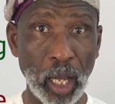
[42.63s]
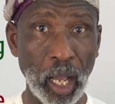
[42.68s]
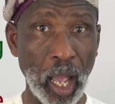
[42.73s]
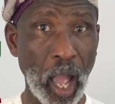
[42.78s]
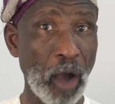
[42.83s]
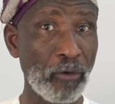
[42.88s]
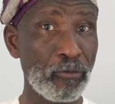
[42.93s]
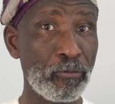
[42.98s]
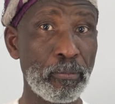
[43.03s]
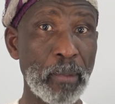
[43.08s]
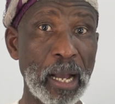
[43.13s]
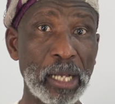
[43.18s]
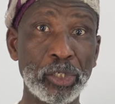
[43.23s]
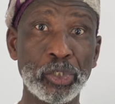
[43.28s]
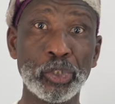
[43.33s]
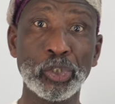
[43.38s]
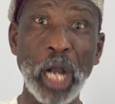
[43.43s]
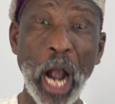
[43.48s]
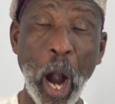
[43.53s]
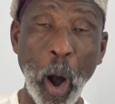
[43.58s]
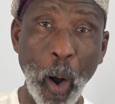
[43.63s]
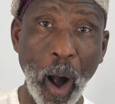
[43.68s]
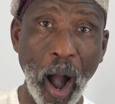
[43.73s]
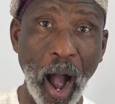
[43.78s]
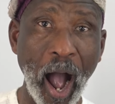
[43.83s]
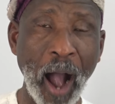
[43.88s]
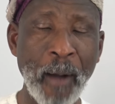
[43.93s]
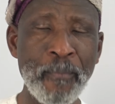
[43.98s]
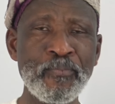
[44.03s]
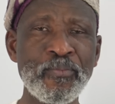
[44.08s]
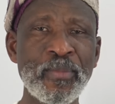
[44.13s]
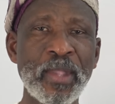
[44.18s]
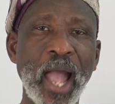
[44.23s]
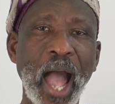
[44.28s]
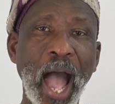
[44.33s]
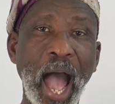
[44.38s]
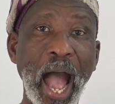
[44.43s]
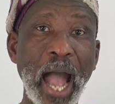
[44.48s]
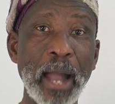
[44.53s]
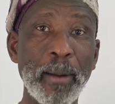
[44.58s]
I have my shower,
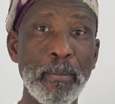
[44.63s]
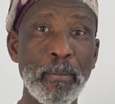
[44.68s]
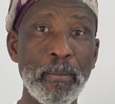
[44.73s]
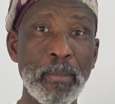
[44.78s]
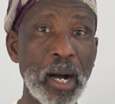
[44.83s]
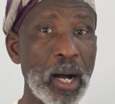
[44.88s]
I